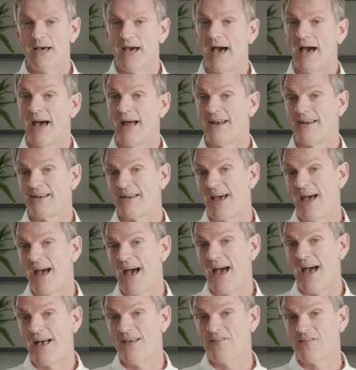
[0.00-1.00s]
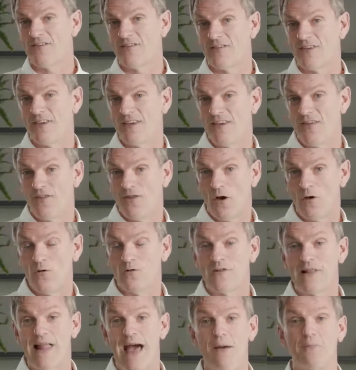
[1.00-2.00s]
And as
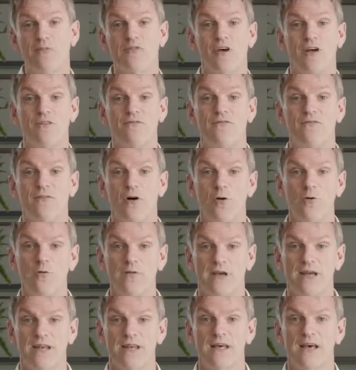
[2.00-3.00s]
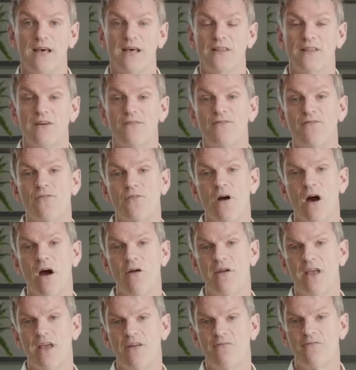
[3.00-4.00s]
those laps unfolded, the
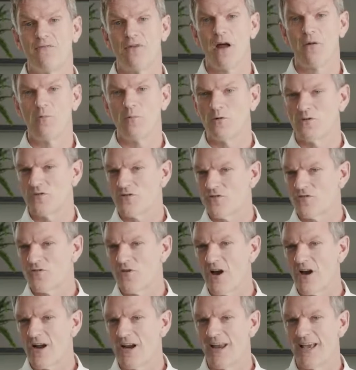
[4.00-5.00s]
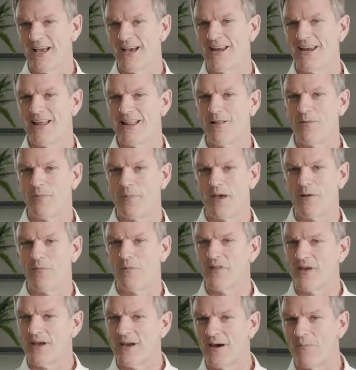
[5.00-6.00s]
Ferrari in front was struggling a little bit
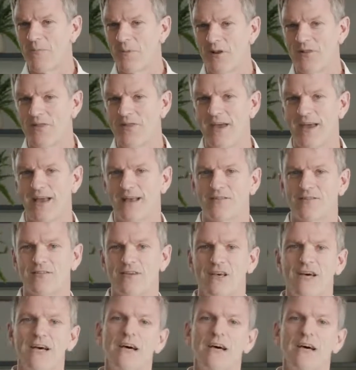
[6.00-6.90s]
with a couple of things.